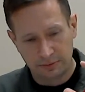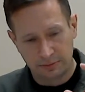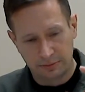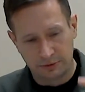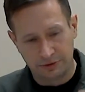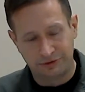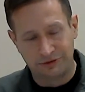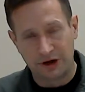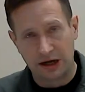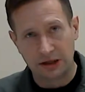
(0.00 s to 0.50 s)

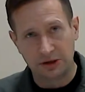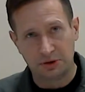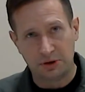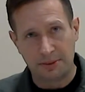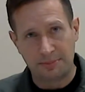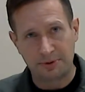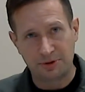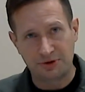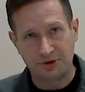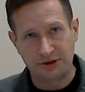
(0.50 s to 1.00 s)
We'll follow
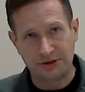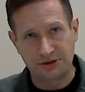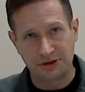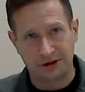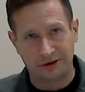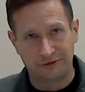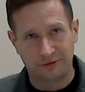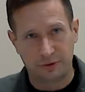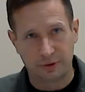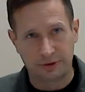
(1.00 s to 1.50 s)
up with the
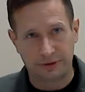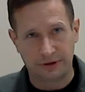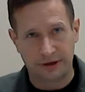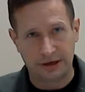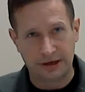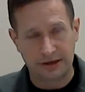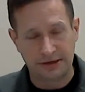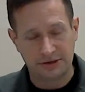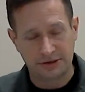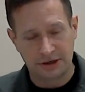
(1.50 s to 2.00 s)

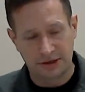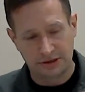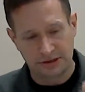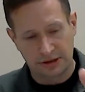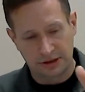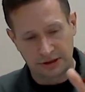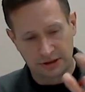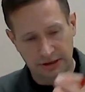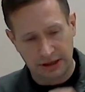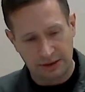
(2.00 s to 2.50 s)
0430 decision,